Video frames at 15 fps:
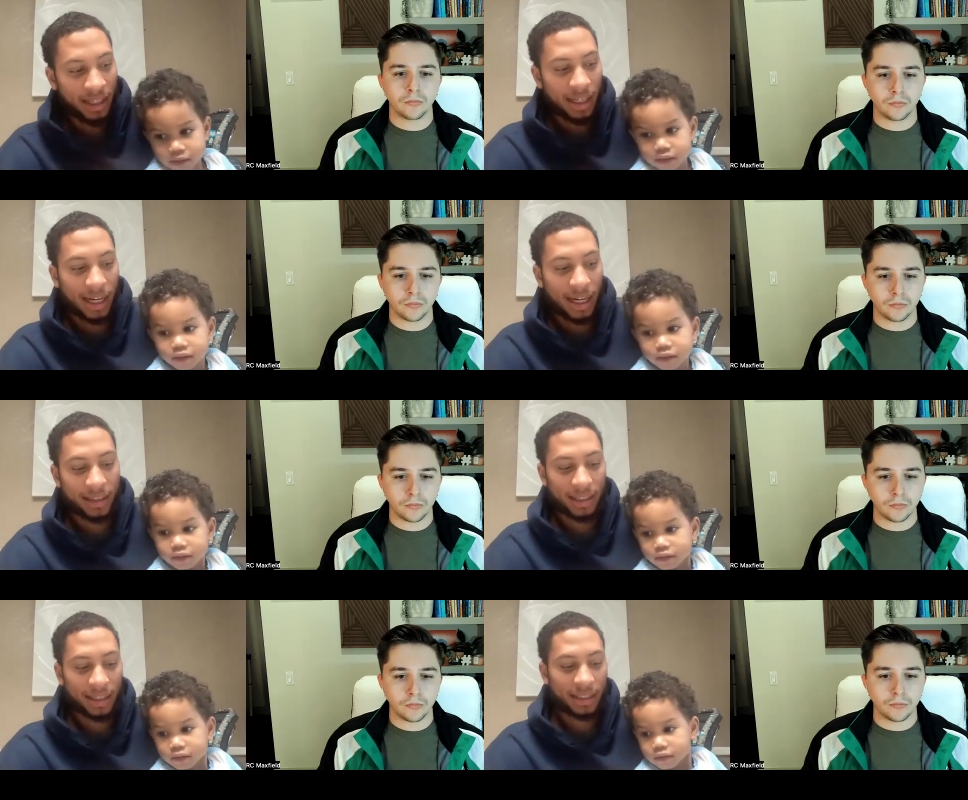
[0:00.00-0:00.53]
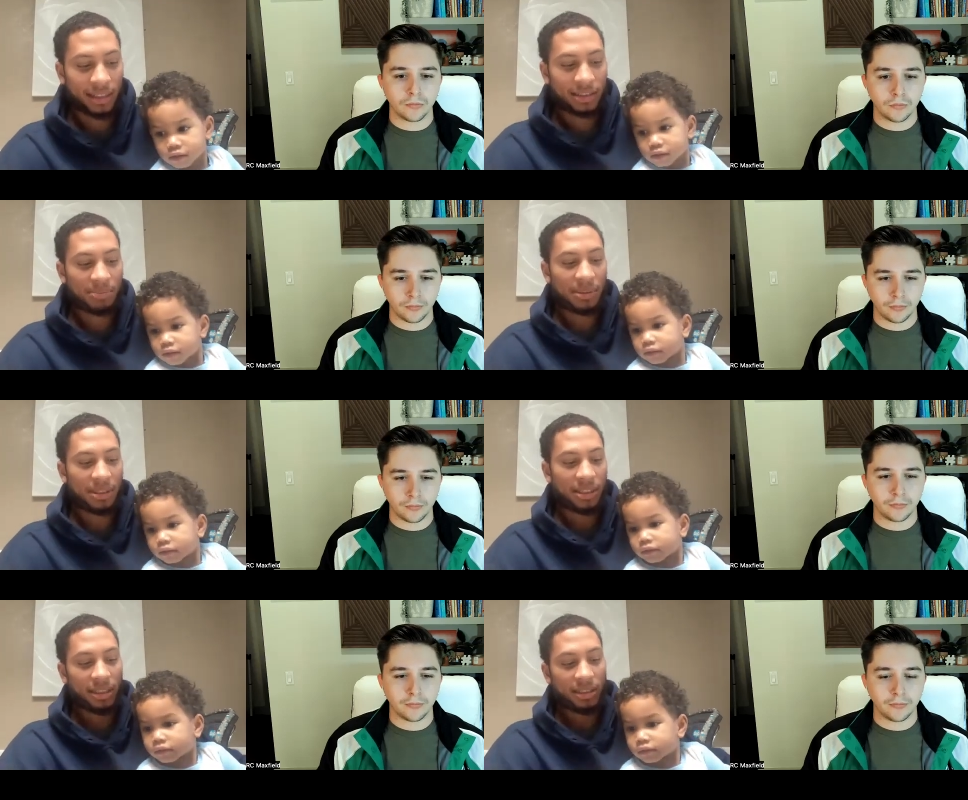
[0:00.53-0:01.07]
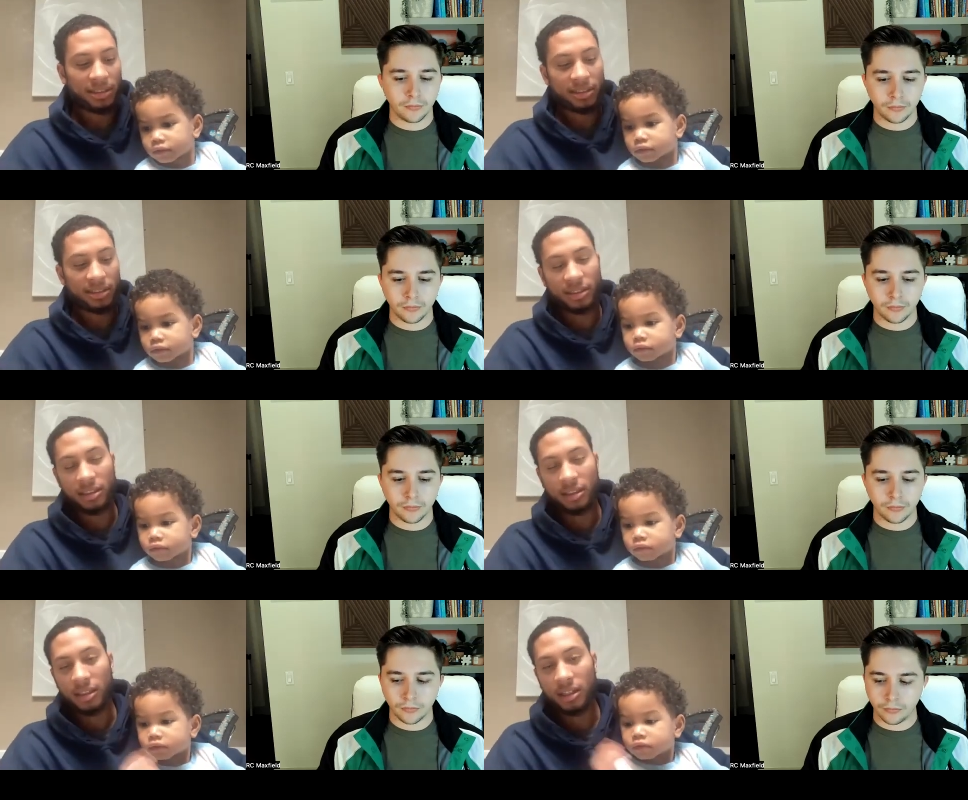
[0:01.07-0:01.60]
Speaker 1: I think it's because
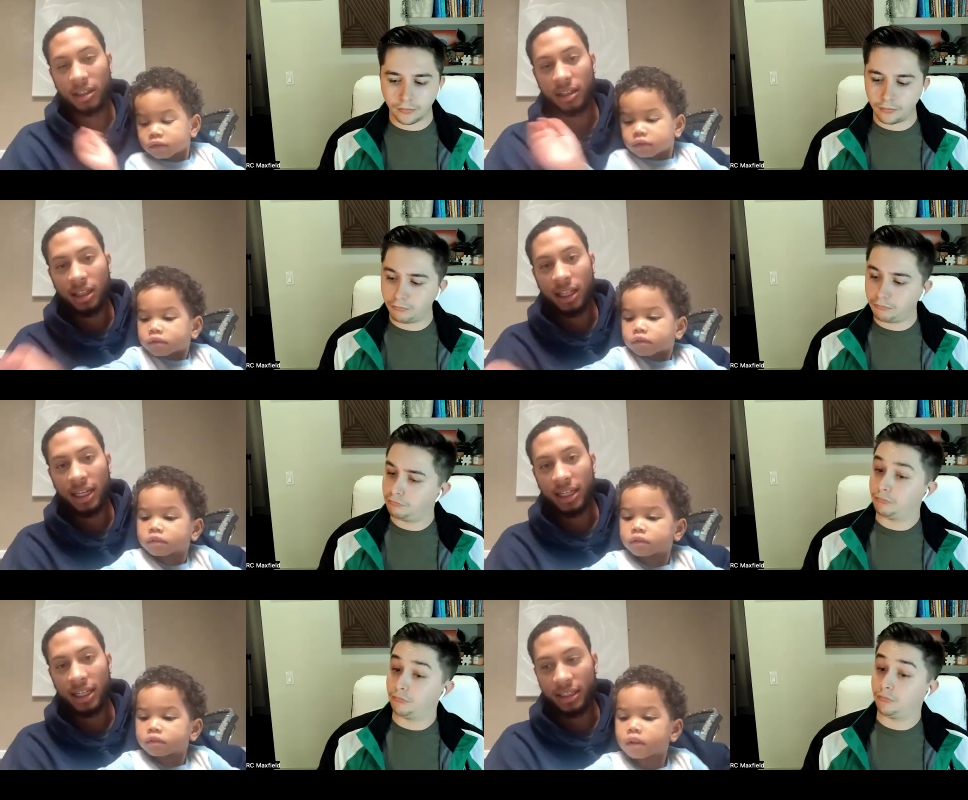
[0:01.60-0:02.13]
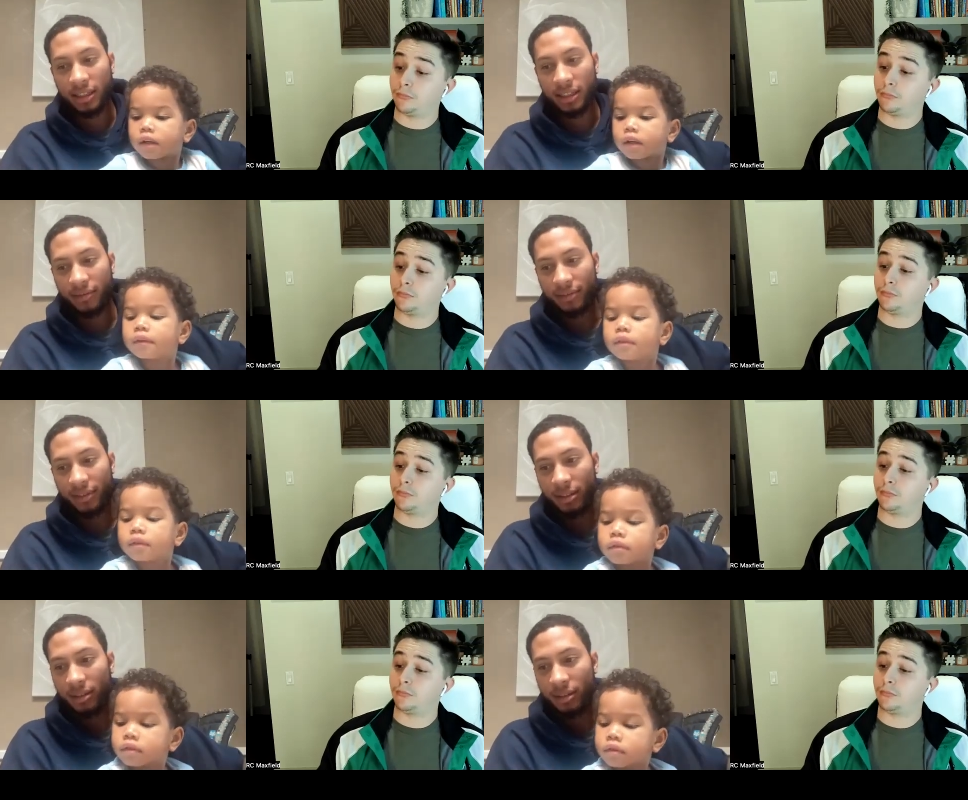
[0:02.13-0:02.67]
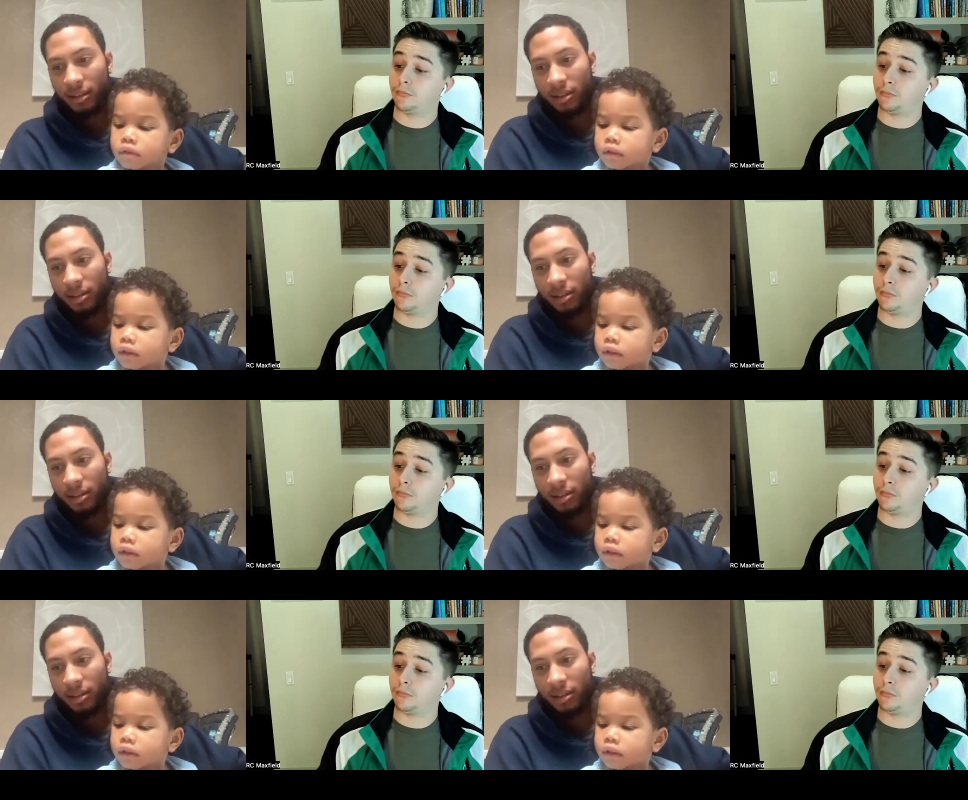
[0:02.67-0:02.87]
it's a Lane Kiffin